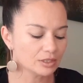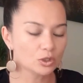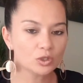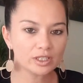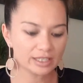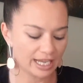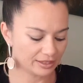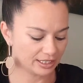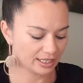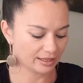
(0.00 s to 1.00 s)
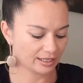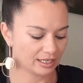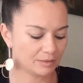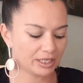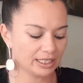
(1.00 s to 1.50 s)
Look at that, the death
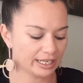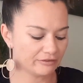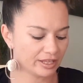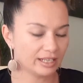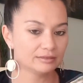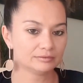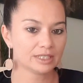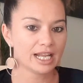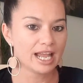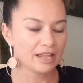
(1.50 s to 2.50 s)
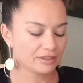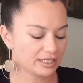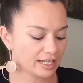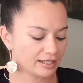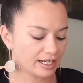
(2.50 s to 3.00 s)
card. I'm going to leave that. The
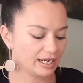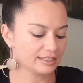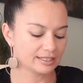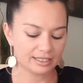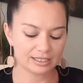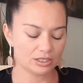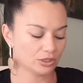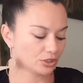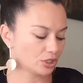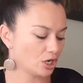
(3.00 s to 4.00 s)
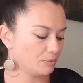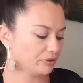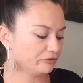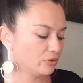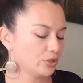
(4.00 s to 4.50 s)
death card sits on
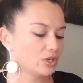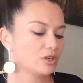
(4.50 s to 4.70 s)
top for you